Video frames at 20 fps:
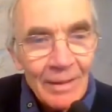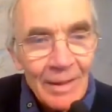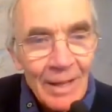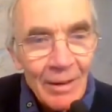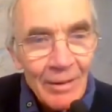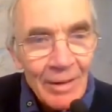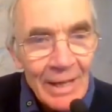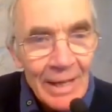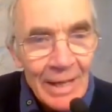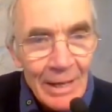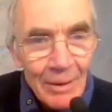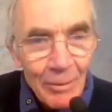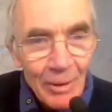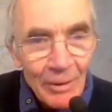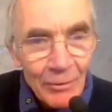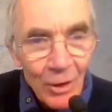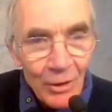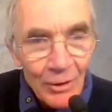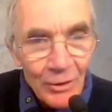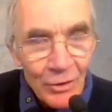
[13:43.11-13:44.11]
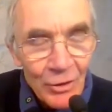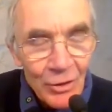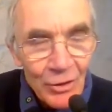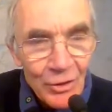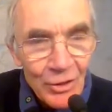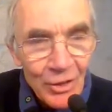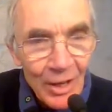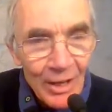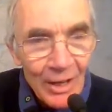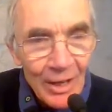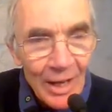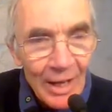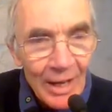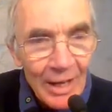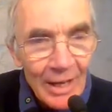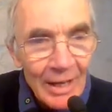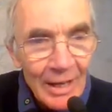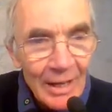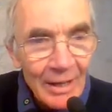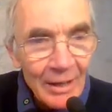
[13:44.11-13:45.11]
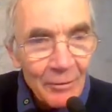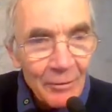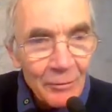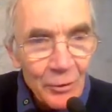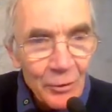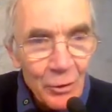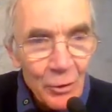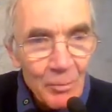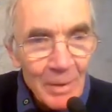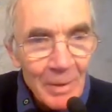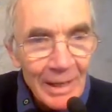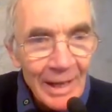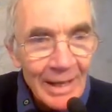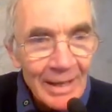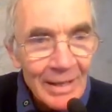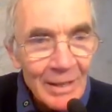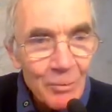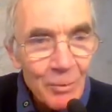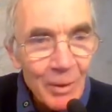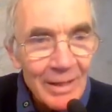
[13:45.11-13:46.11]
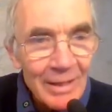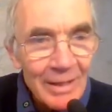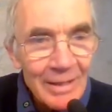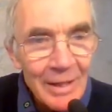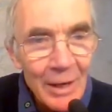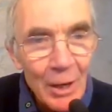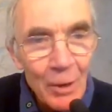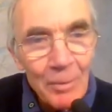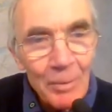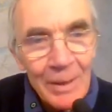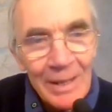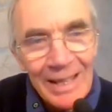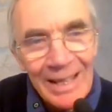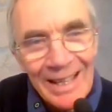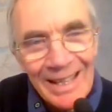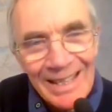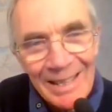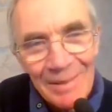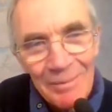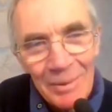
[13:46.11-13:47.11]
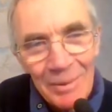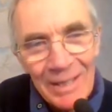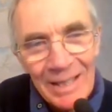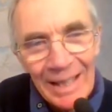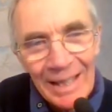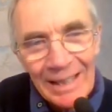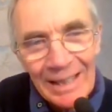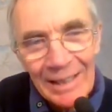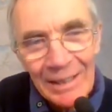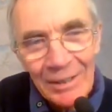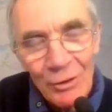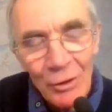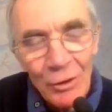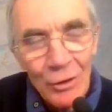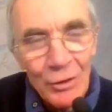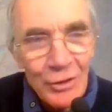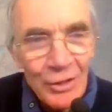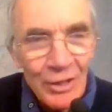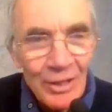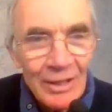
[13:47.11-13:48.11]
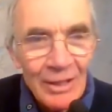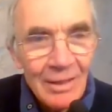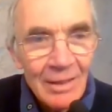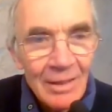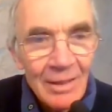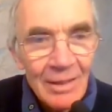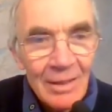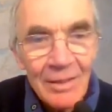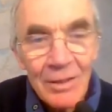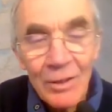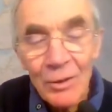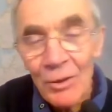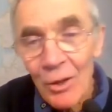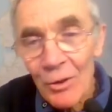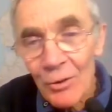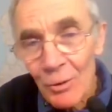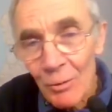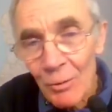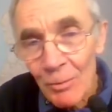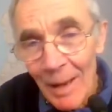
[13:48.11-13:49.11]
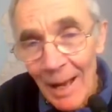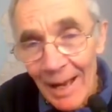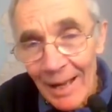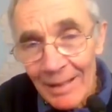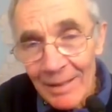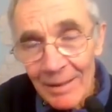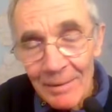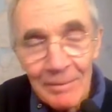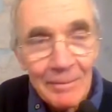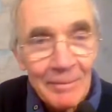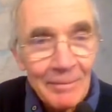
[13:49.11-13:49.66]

Now, here we've got just a, a, few minutes where the COP isn't particularly good still not too bad.